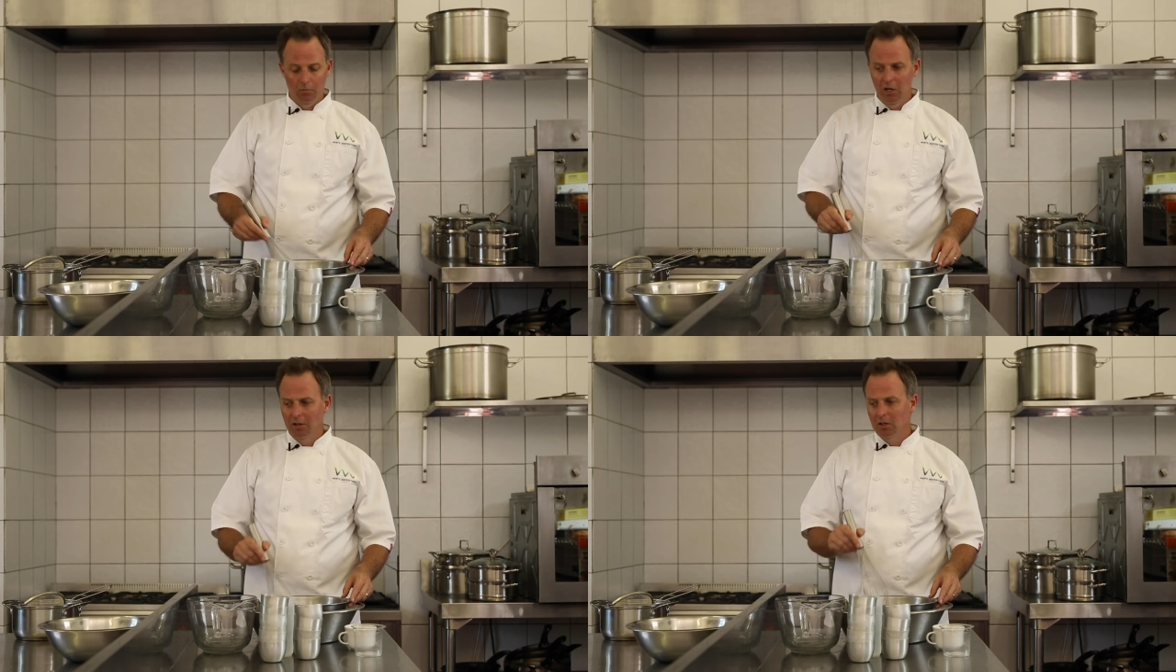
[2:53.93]

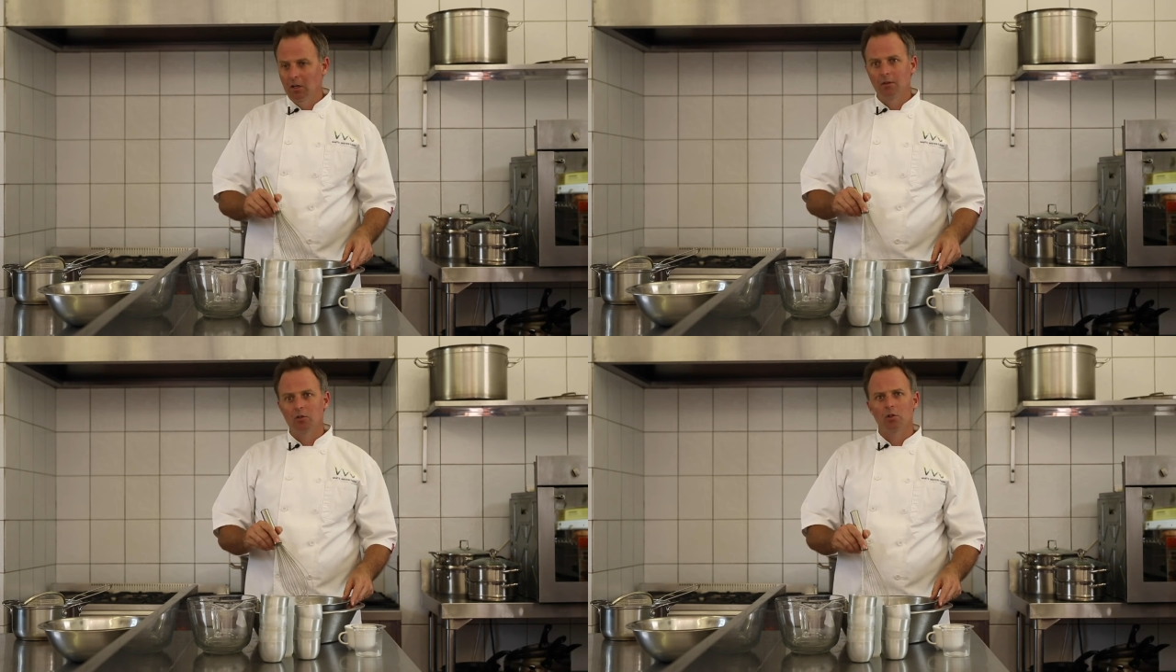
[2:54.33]
Gelatin
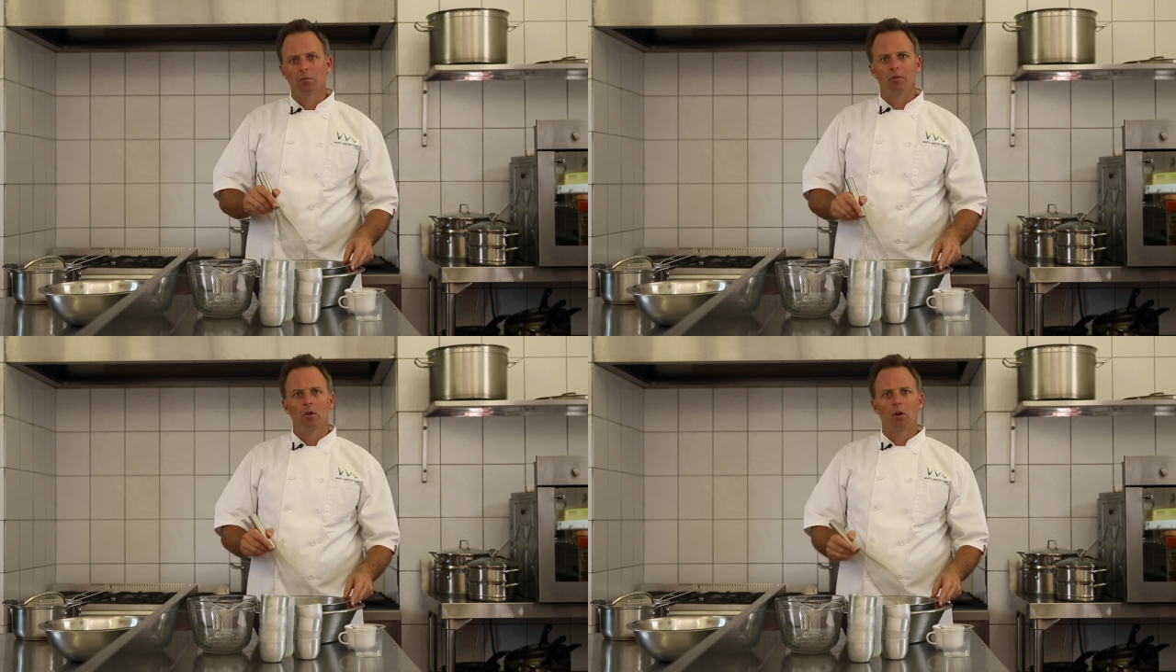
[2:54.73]
leaves used
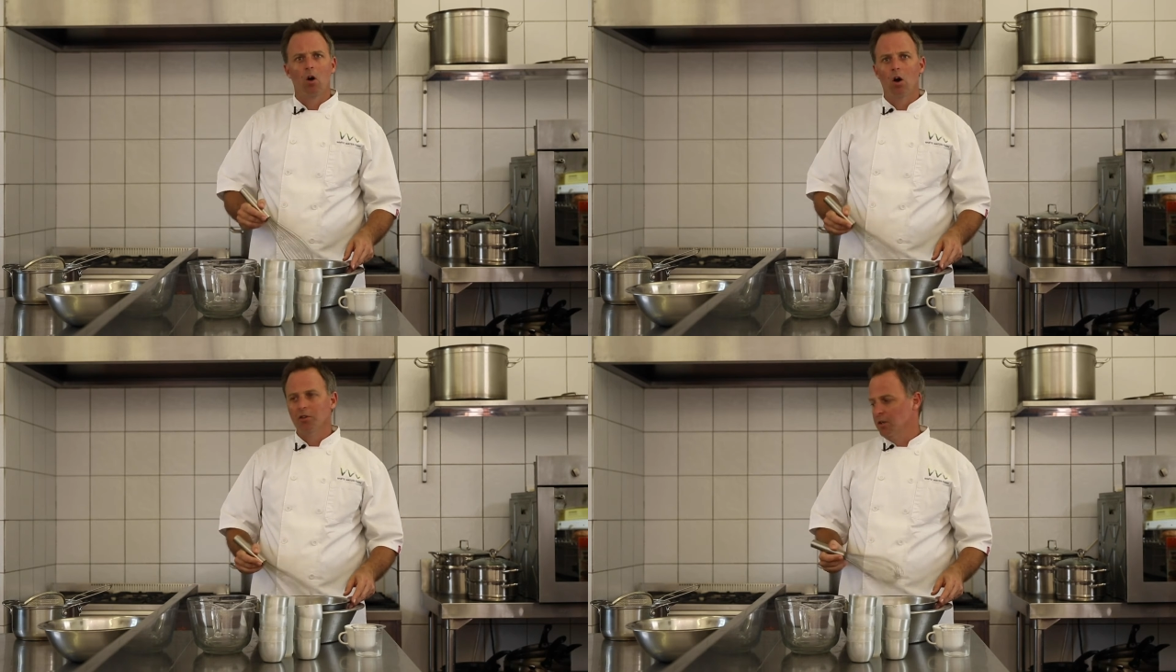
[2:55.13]
to be very
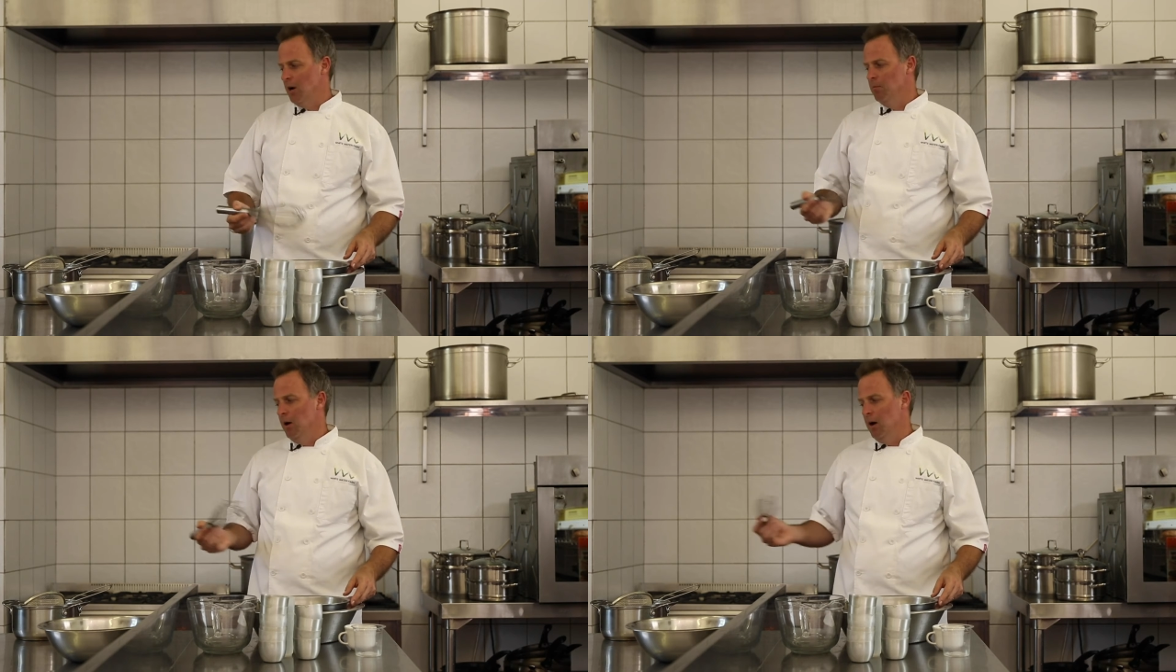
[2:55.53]
hard to
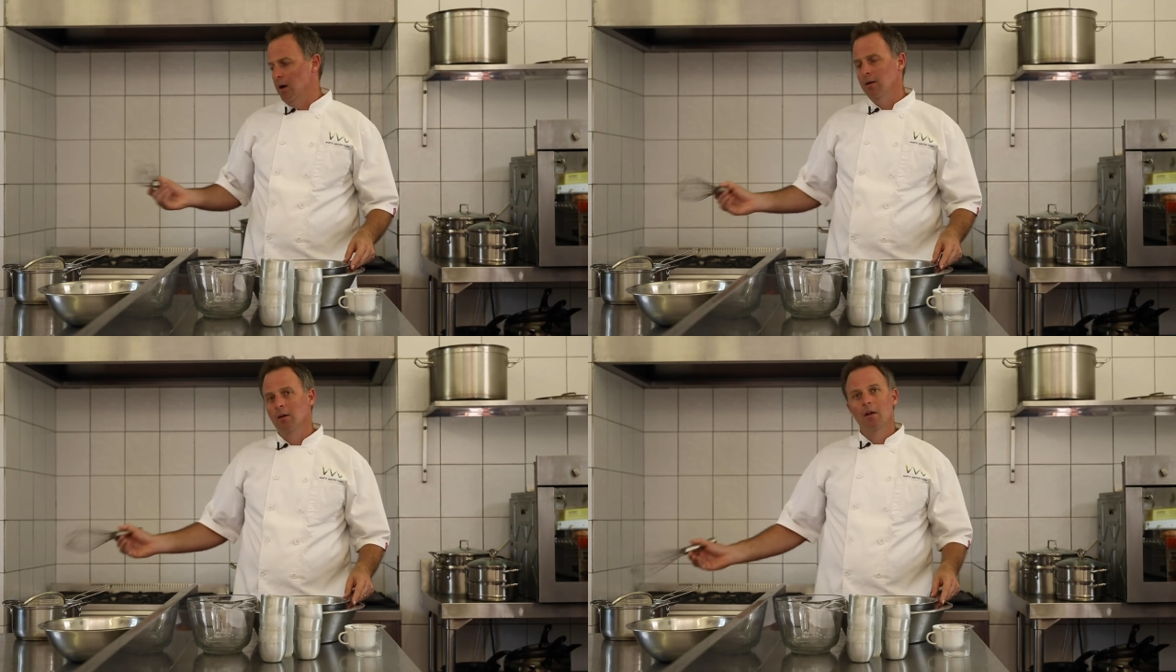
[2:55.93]
come
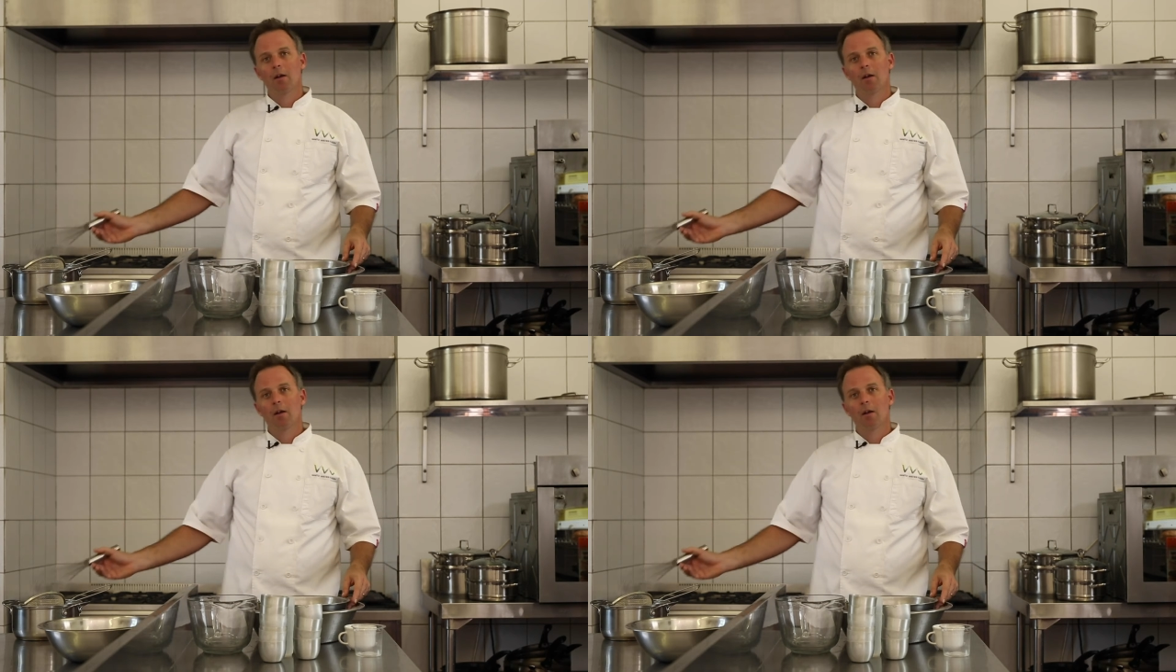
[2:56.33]
by.